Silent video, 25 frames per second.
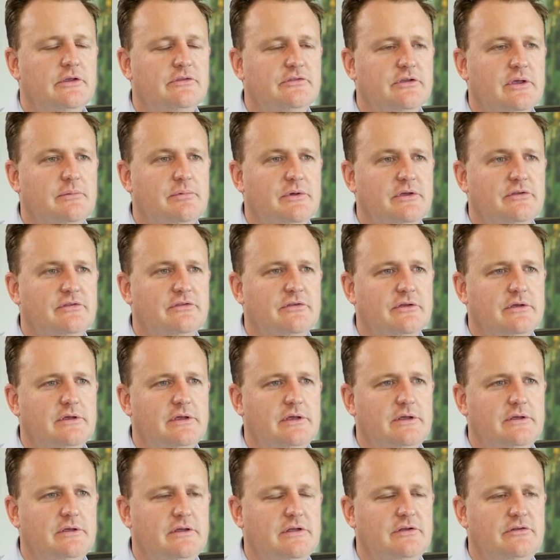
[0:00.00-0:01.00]

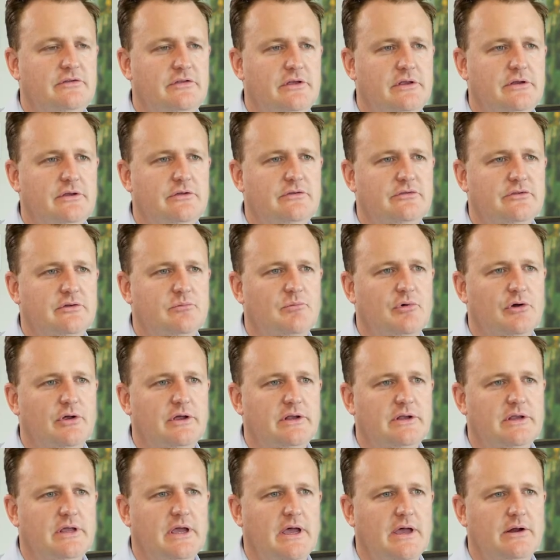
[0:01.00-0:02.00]
CPC continues to
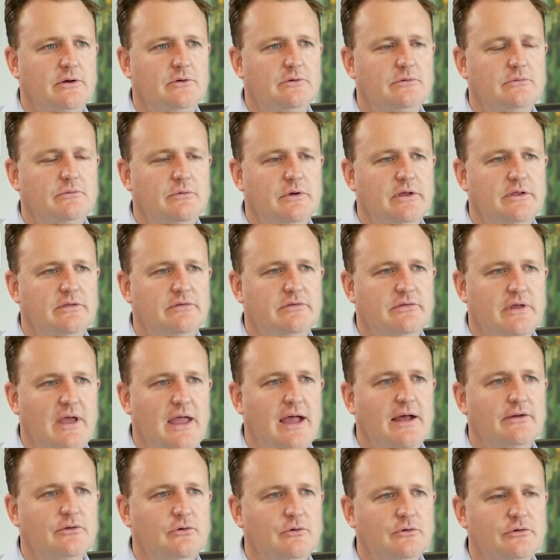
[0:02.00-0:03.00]
breed cattle
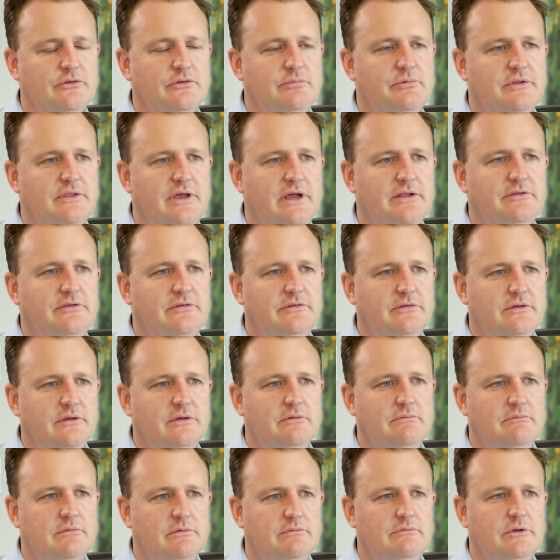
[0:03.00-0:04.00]
without horns, but that's a
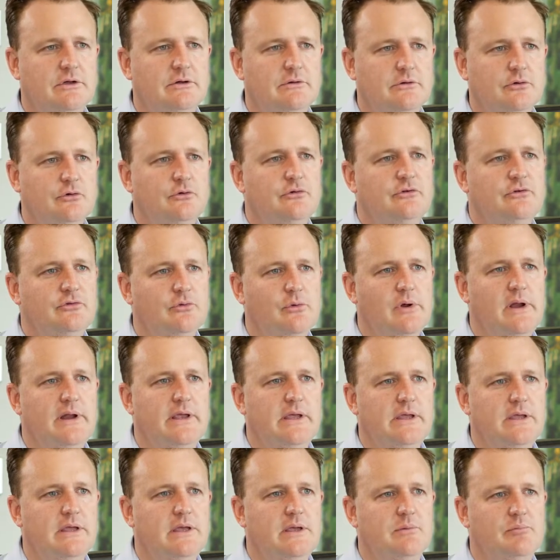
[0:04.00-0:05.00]
you know, good 20
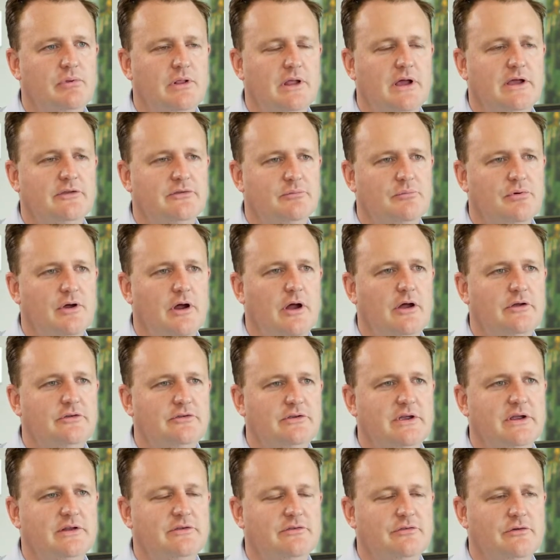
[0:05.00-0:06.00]
year plus
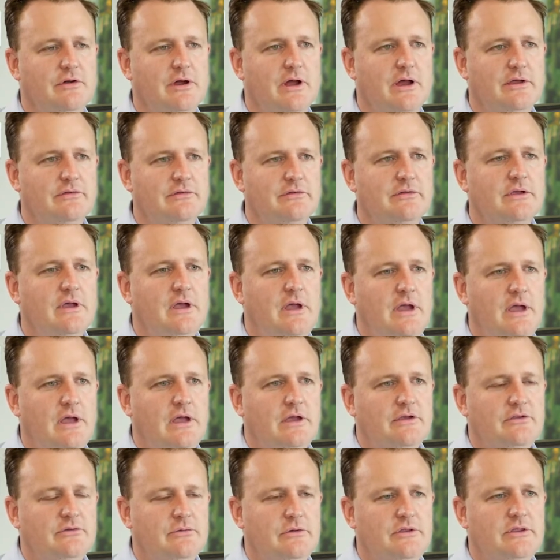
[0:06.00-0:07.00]
project for us.
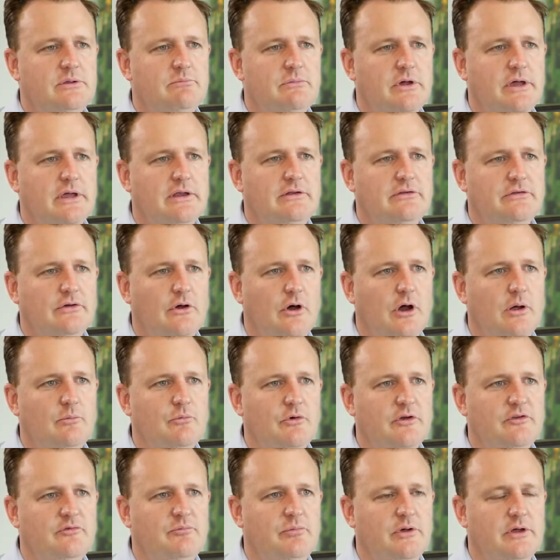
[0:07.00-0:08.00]
So in the meantime,
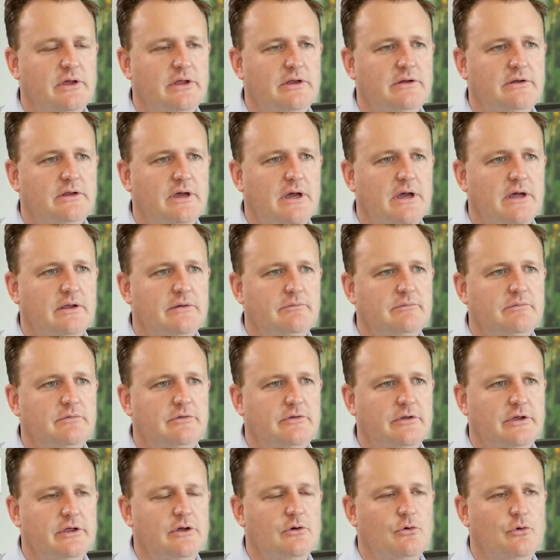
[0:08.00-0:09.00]
we've been uh,
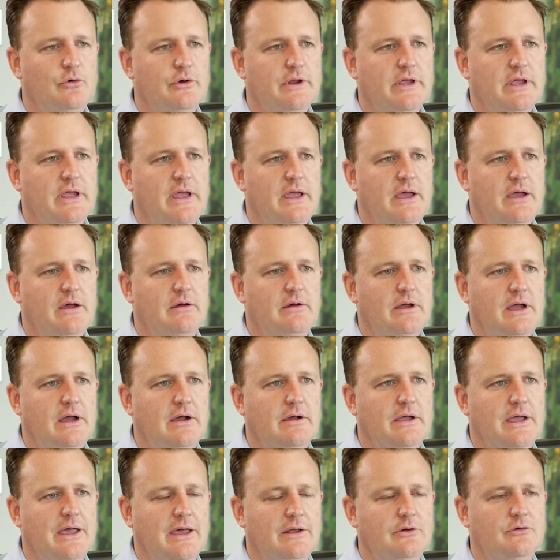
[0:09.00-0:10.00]
dehorning our, our
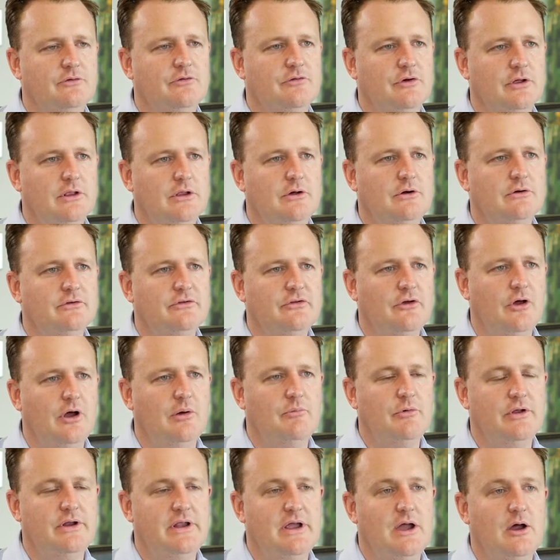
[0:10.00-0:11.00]
cattle for a long
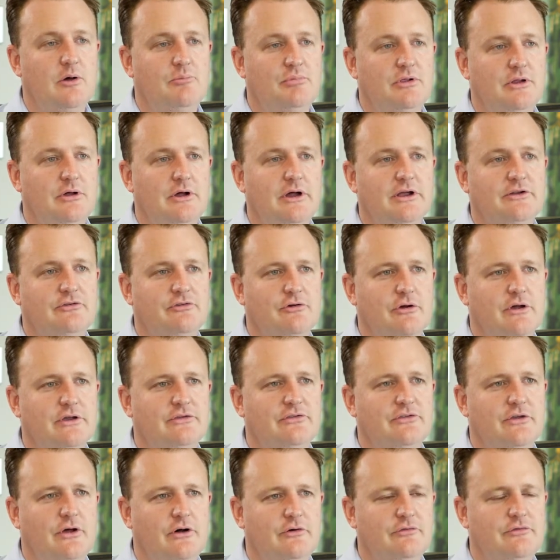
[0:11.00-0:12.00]
time. We're now applying
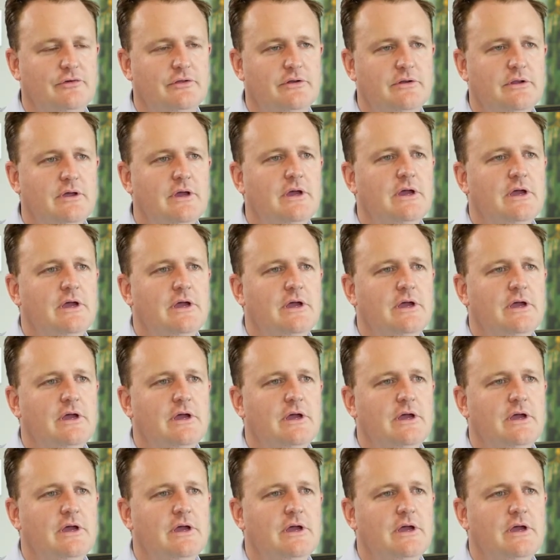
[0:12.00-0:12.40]
Tri-Solfen